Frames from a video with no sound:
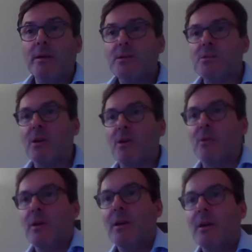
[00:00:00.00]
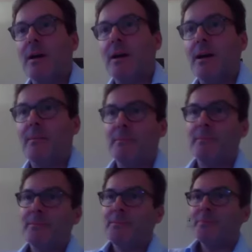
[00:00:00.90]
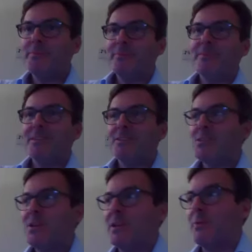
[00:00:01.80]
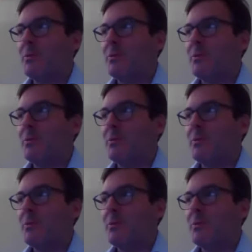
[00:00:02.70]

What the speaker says: So suddenly